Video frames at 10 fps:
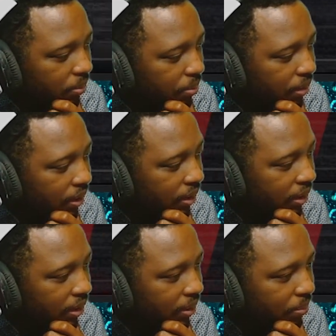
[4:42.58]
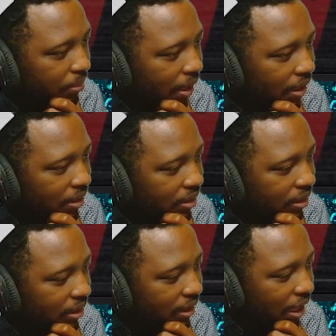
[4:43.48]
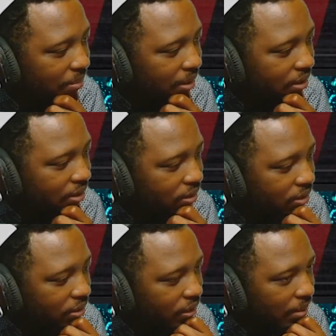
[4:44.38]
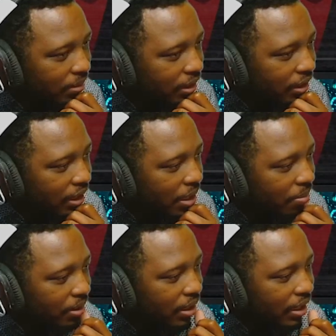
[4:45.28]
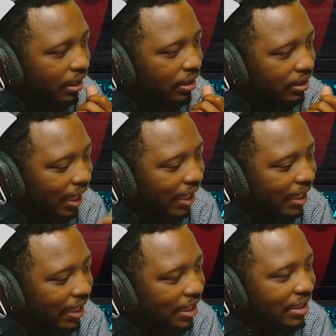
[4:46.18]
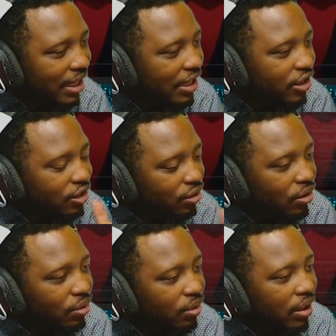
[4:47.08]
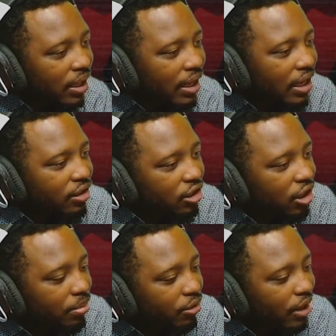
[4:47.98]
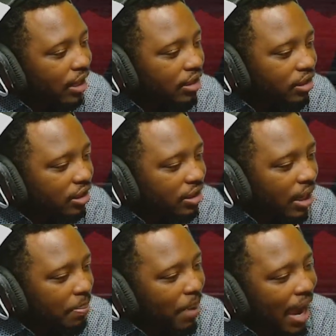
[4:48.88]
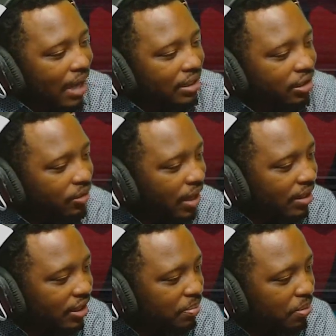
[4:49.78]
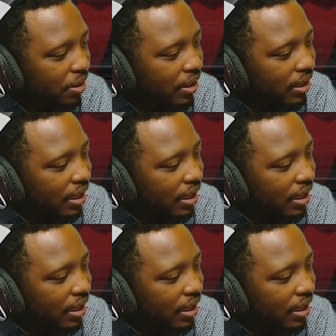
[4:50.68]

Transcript: But man, this this anime is so so damn good. But look, it looks like he's in control and Turbo Granny is just a passenger at this point.